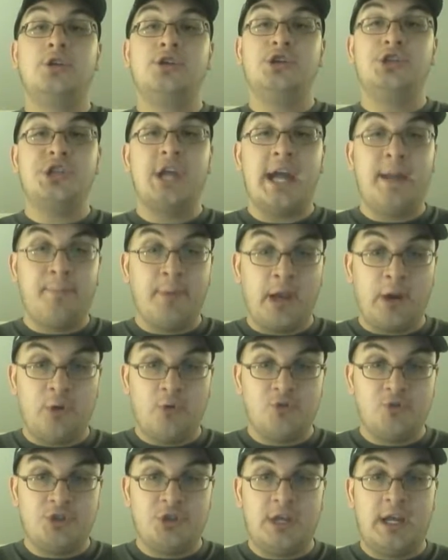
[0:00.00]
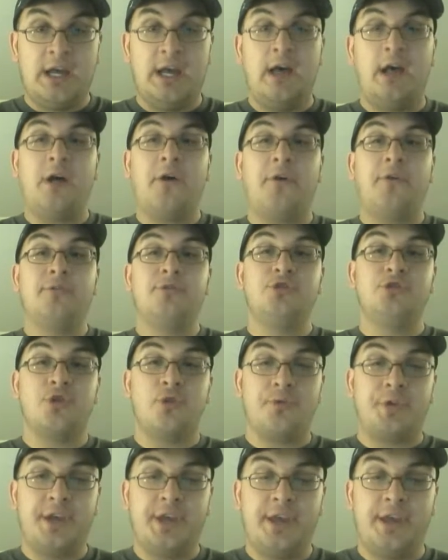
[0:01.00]
Jay Baruchel,
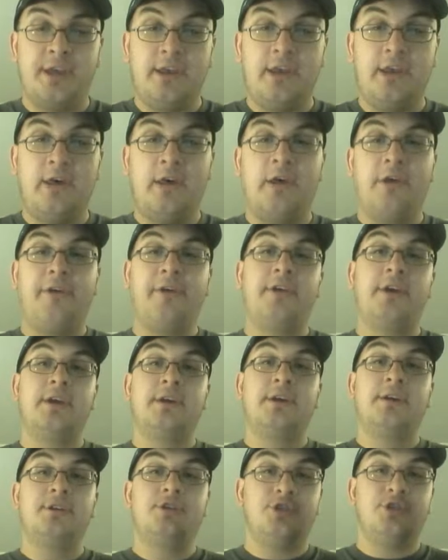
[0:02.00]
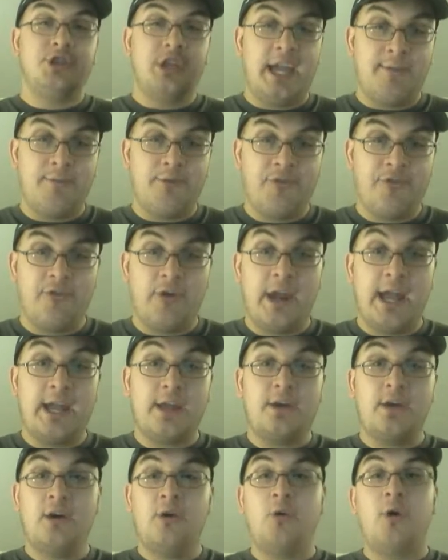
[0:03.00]
Jonah Hill, James
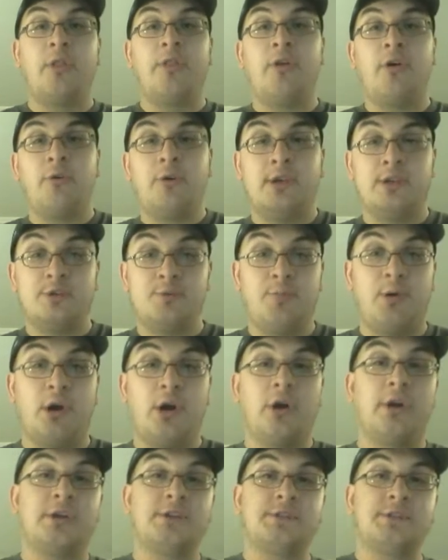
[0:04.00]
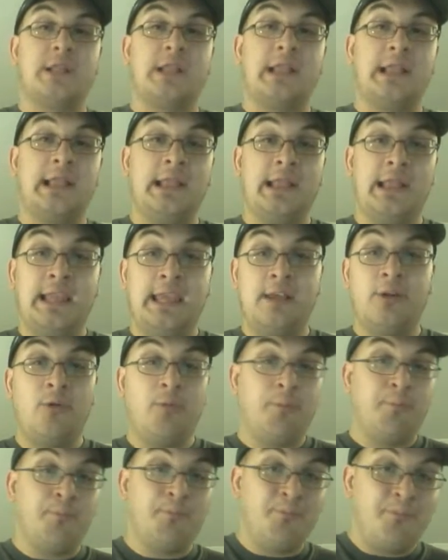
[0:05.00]
Franco, although his part is a
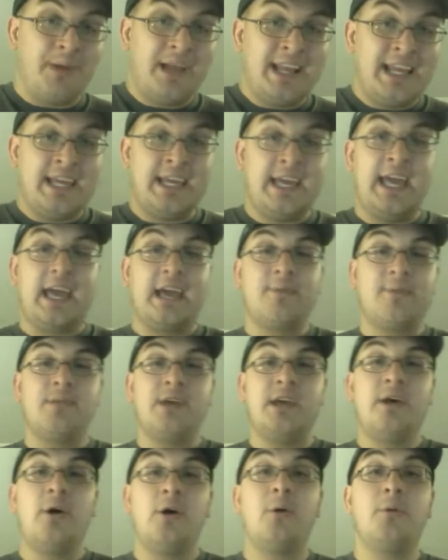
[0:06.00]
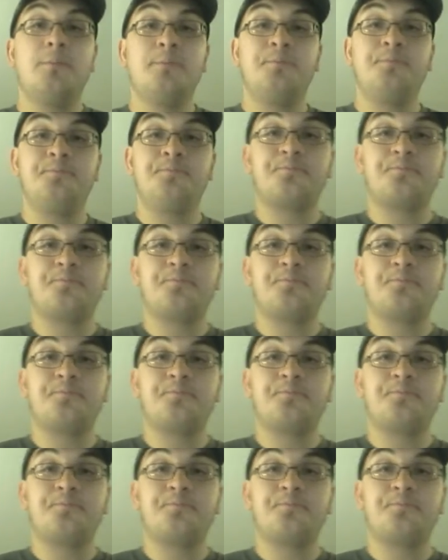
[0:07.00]
little bitty cameo.